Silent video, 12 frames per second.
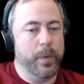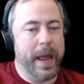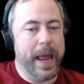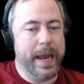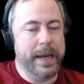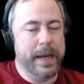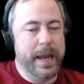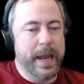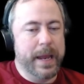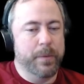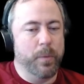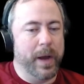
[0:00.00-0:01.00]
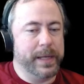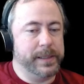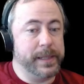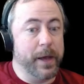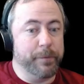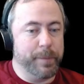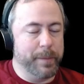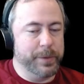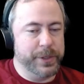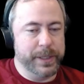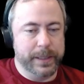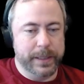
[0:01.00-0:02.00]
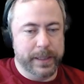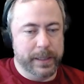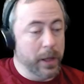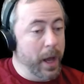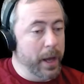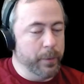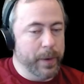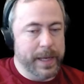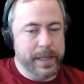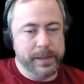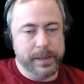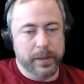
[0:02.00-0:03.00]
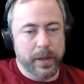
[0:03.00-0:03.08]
and why self-publishing in a lot of ways,